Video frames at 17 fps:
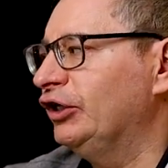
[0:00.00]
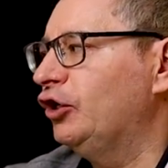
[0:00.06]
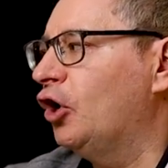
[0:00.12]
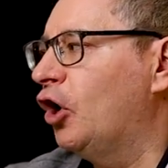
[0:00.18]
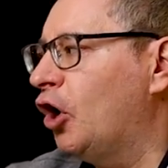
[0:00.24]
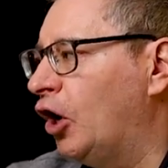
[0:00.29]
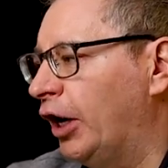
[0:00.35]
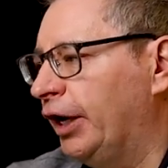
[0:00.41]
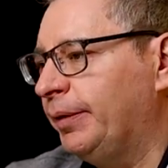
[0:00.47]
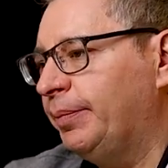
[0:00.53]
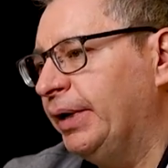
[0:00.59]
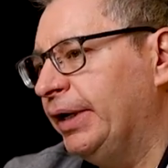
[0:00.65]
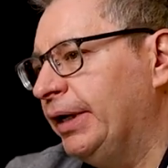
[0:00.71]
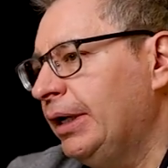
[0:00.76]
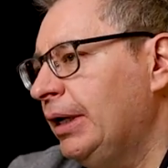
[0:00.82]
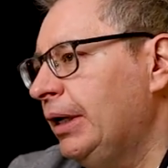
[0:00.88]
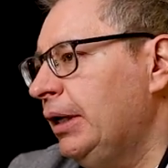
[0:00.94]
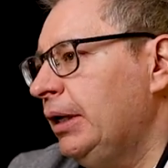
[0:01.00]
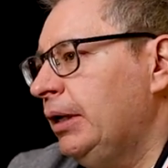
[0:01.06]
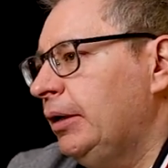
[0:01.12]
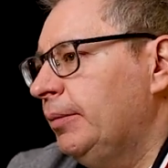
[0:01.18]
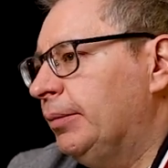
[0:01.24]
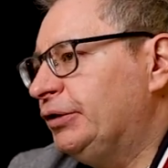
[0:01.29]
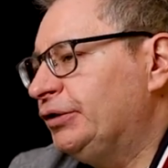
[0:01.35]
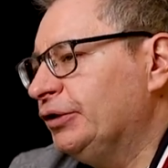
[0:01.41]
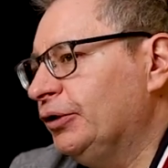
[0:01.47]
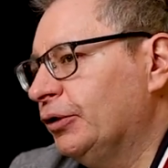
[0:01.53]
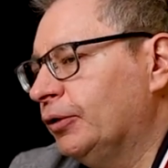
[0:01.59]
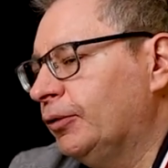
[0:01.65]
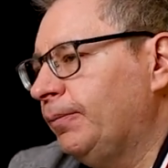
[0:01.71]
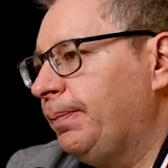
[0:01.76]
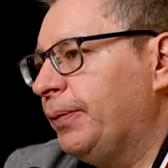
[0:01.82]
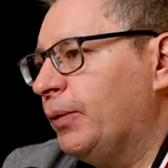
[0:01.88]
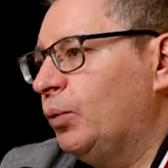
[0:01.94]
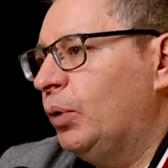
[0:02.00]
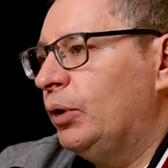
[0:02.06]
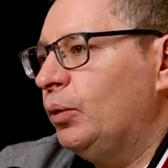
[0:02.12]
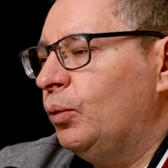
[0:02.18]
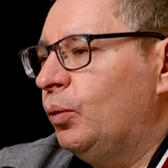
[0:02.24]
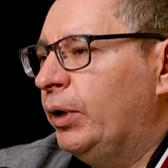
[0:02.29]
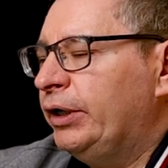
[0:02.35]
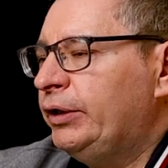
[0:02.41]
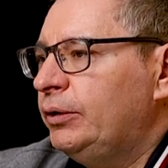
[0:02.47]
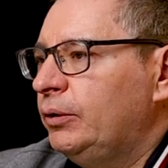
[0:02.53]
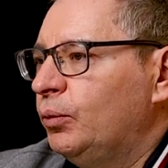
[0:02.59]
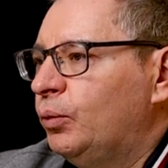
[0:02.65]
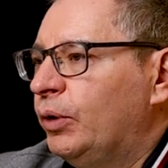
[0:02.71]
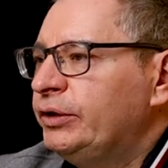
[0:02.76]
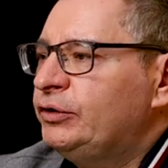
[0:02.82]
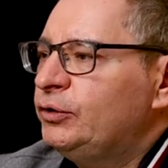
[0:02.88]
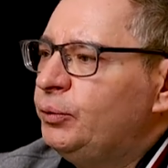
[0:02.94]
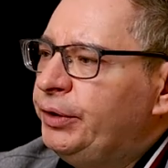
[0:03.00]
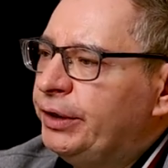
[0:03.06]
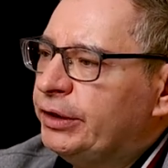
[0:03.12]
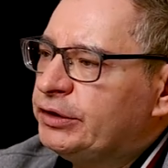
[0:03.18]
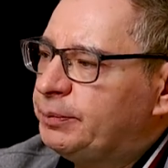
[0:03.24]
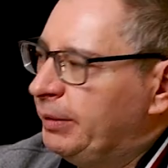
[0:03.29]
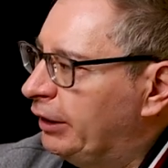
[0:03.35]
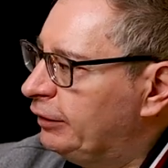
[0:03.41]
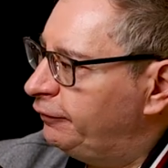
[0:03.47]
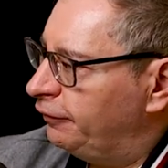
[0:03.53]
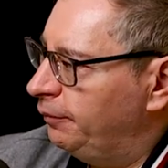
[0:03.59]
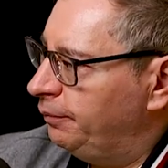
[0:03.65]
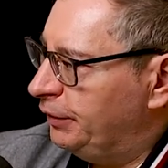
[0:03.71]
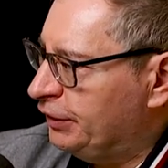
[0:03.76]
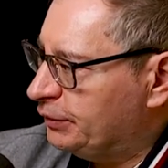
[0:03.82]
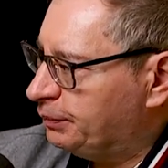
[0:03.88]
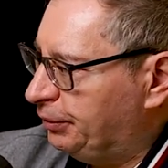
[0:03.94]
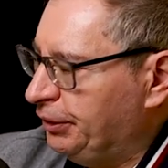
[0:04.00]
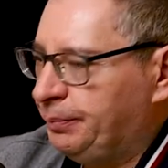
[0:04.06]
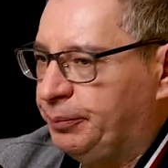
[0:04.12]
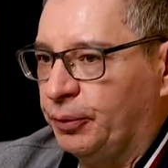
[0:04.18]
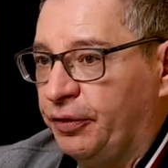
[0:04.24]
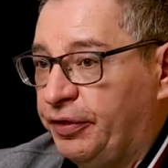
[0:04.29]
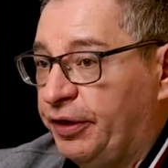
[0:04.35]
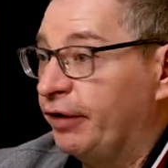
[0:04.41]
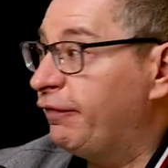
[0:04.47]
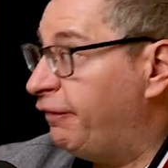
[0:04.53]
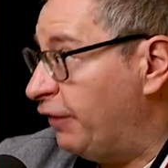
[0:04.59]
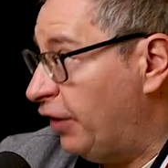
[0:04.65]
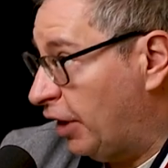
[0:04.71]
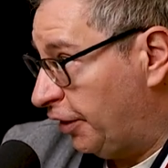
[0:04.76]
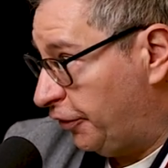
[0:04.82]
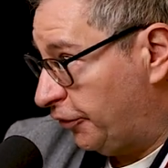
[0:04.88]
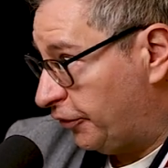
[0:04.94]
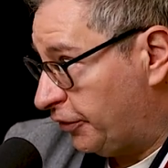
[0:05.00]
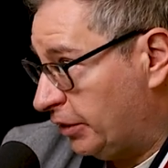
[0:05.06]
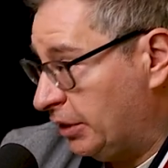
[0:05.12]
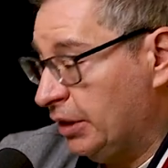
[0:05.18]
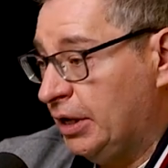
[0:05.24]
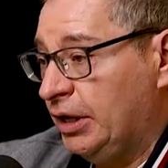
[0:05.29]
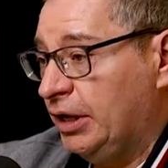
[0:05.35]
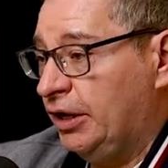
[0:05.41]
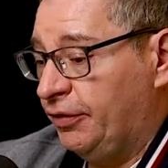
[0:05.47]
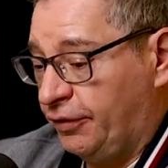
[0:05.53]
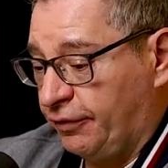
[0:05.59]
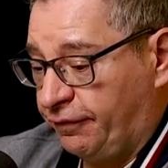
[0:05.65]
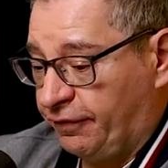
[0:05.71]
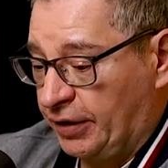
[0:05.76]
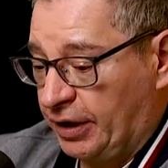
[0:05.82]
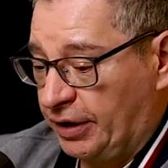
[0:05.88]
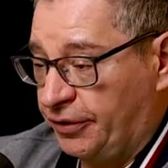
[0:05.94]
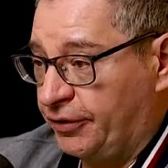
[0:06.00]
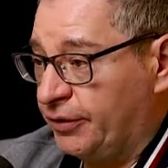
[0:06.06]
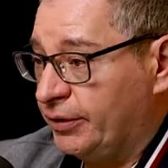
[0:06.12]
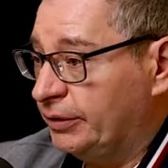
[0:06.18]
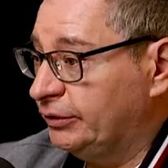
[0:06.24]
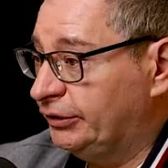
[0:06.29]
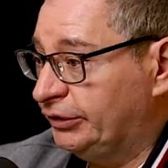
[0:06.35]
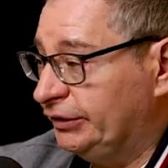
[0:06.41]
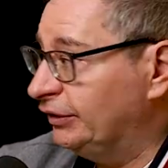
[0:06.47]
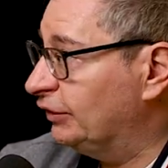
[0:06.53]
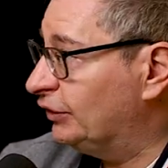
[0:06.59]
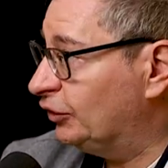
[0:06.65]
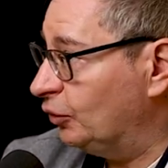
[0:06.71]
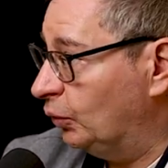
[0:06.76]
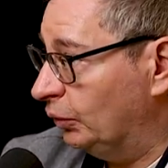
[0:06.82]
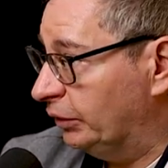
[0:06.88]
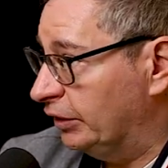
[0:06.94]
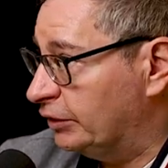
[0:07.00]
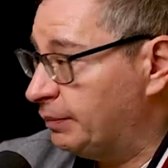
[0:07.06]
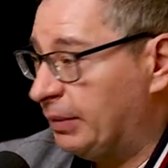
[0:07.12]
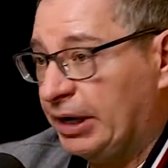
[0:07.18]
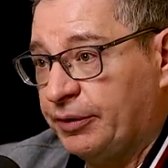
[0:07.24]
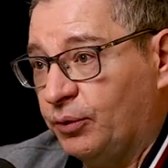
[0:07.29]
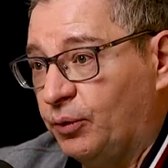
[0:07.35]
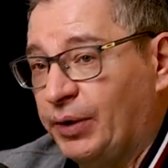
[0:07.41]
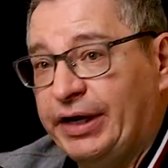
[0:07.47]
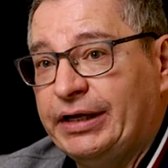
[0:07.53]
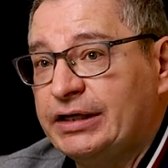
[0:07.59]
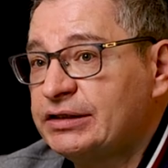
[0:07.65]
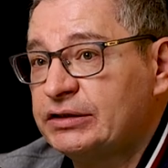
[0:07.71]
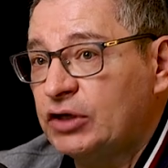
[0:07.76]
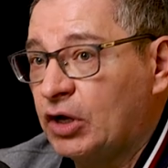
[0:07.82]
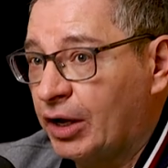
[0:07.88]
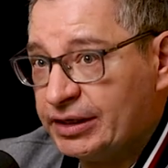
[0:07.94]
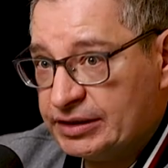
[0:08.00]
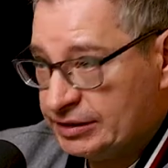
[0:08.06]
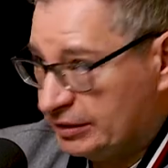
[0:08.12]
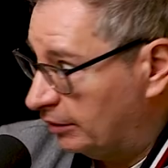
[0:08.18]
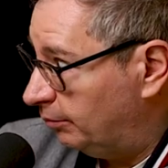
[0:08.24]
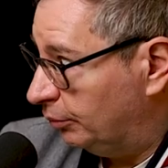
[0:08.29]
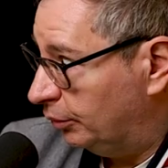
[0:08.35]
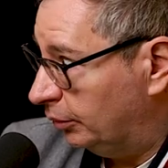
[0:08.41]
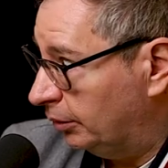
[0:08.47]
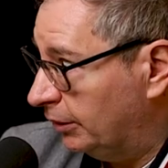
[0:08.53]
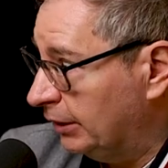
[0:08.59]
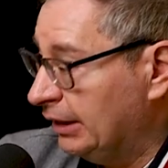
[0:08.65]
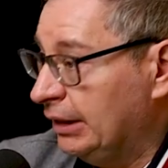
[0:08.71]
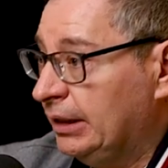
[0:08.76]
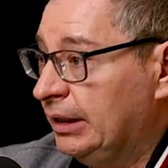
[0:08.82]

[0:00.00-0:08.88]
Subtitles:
God. But you know, what do we expect from these people? Their father, Jesus told us, by the way, is not a symbol.